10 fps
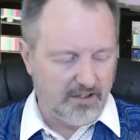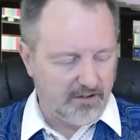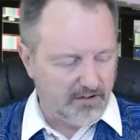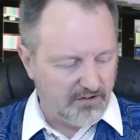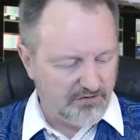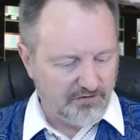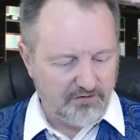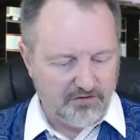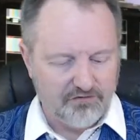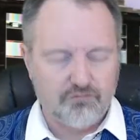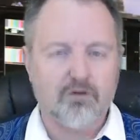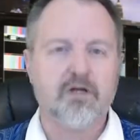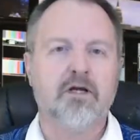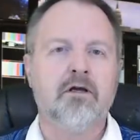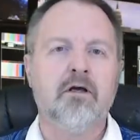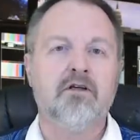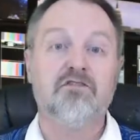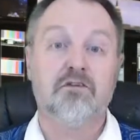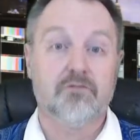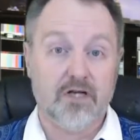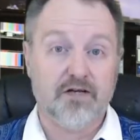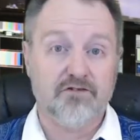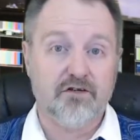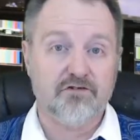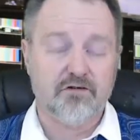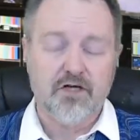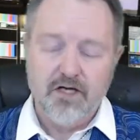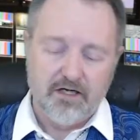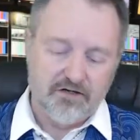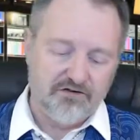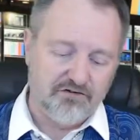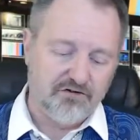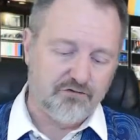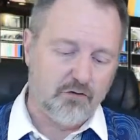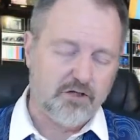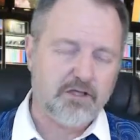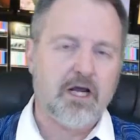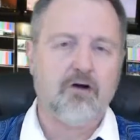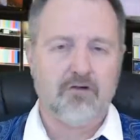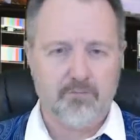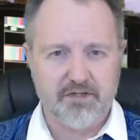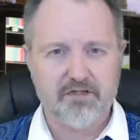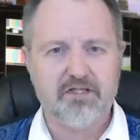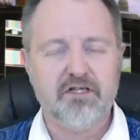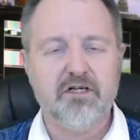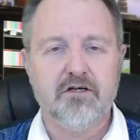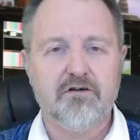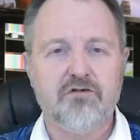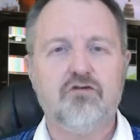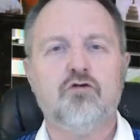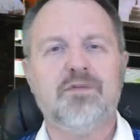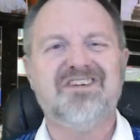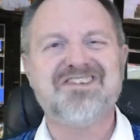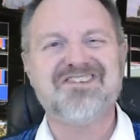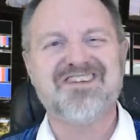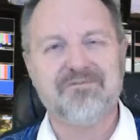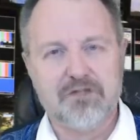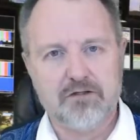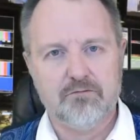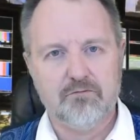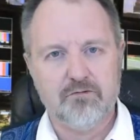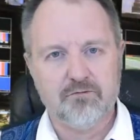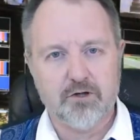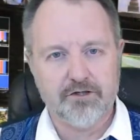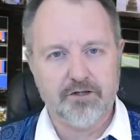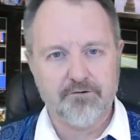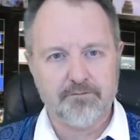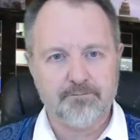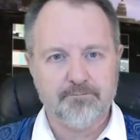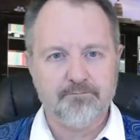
It is destroying civilization. It is destroying our ability to be civil with one another.